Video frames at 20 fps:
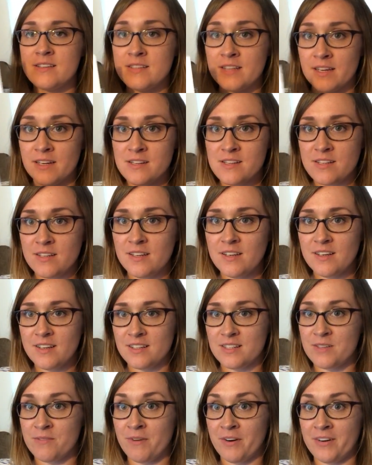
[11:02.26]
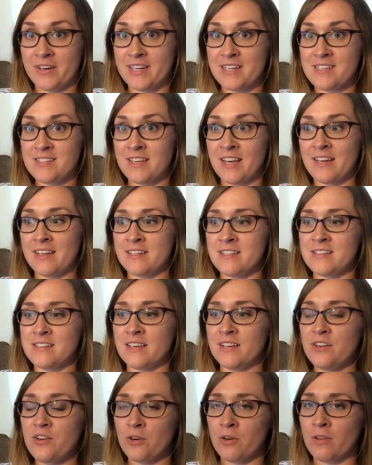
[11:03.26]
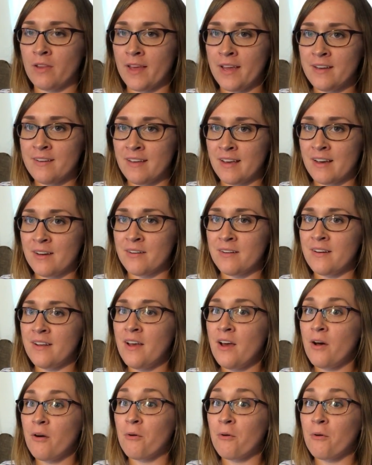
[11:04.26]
sit, it's a very excited sit, or lay down,